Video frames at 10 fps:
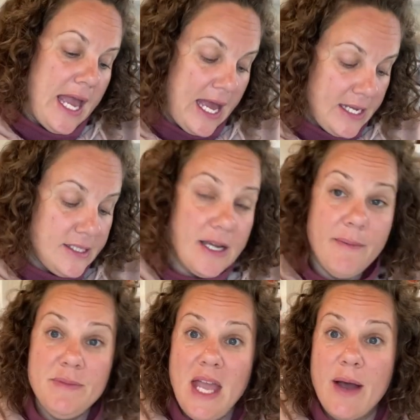And
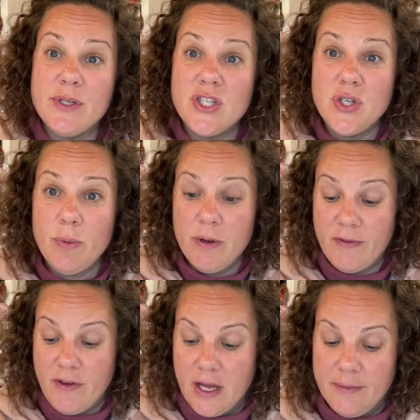yeah, it was super
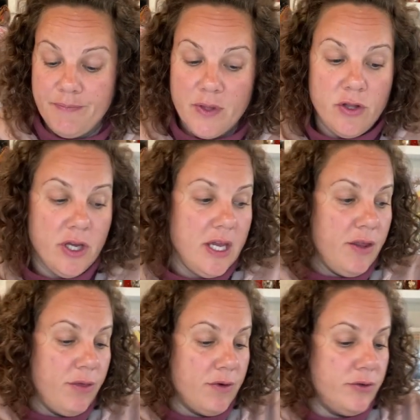fun looking
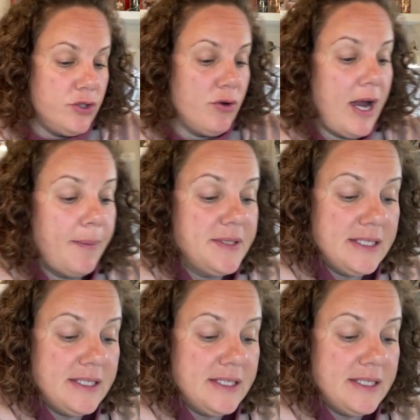through scraps.